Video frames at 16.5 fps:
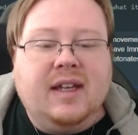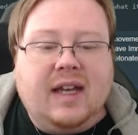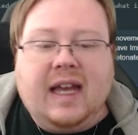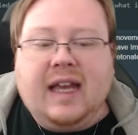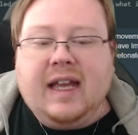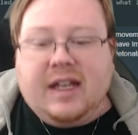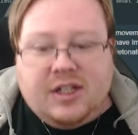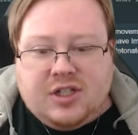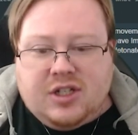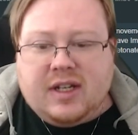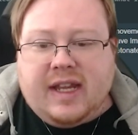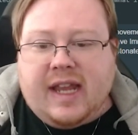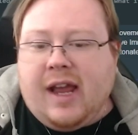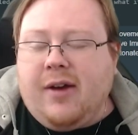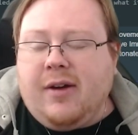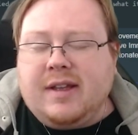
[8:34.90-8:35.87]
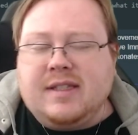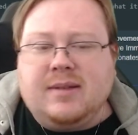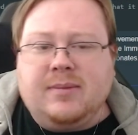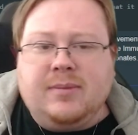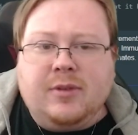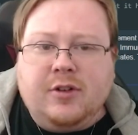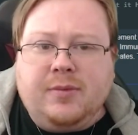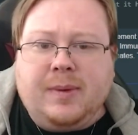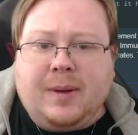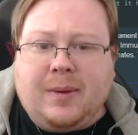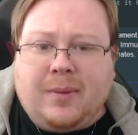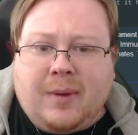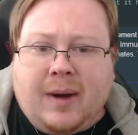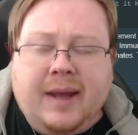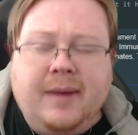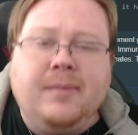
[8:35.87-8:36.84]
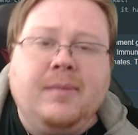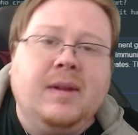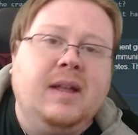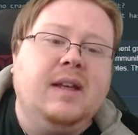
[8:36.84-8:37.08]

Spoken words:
It should count as a movement, right?